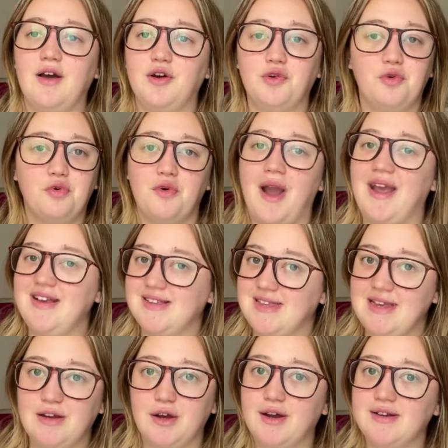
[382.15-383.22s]

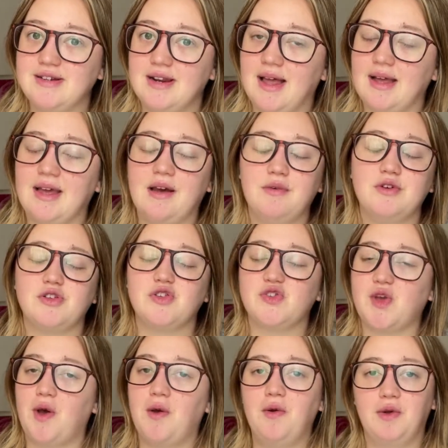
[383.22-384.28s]
crazy good. Like, it was
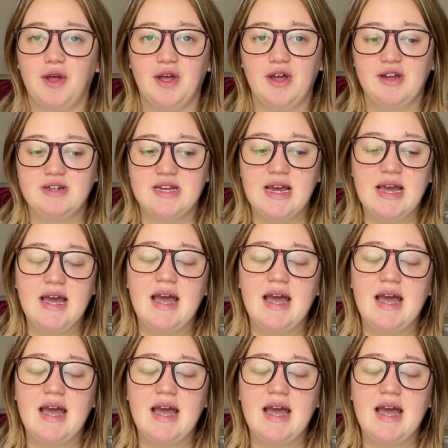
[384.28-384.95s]
so good.